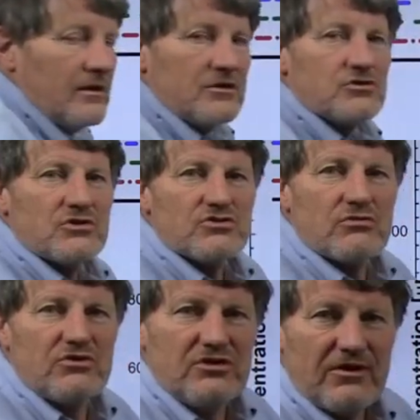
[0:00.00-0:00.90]
is because
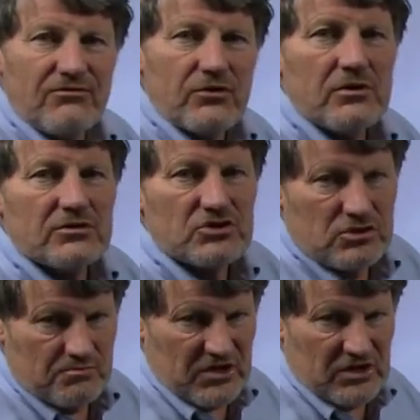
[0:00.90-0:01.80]
they're different
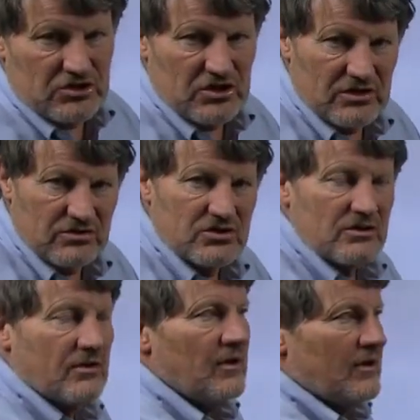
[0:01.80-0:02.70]
species.
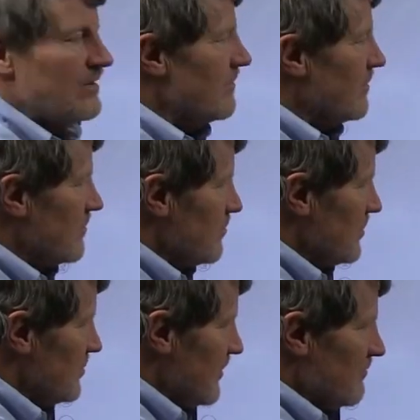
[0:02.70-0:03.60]

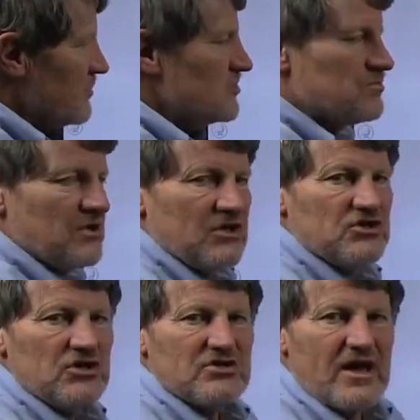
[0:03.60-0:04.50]
Different
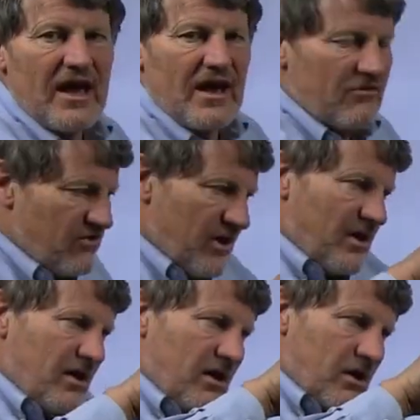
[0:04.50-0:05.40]
species have
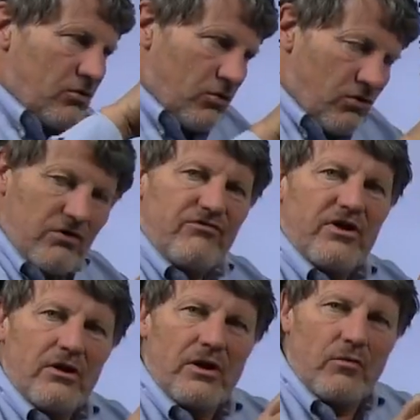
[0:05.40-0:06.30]

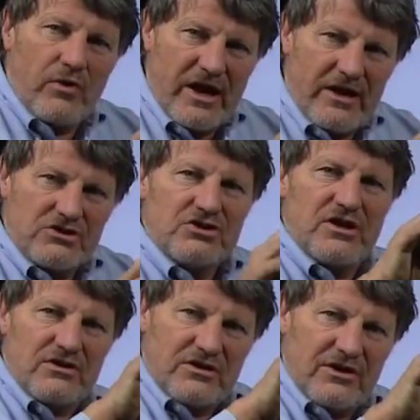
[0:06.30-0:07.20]
chlorophyll arranged
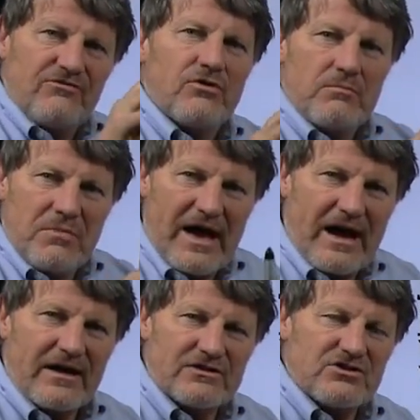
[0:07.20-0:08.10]
in different
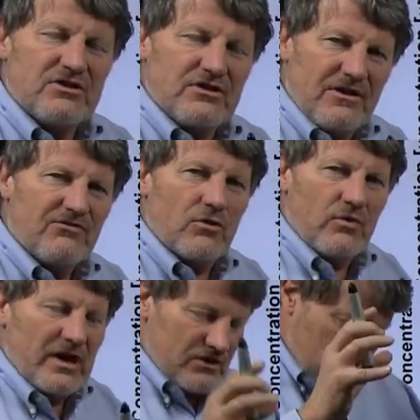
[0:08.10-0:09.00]
packets in different
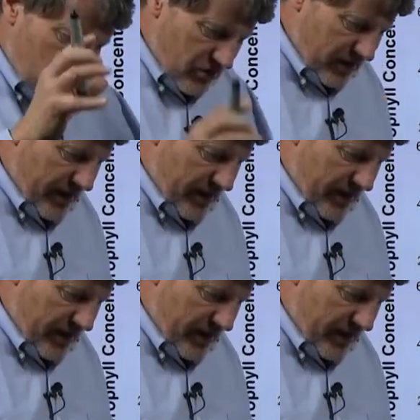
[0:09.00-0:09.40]
ways, so the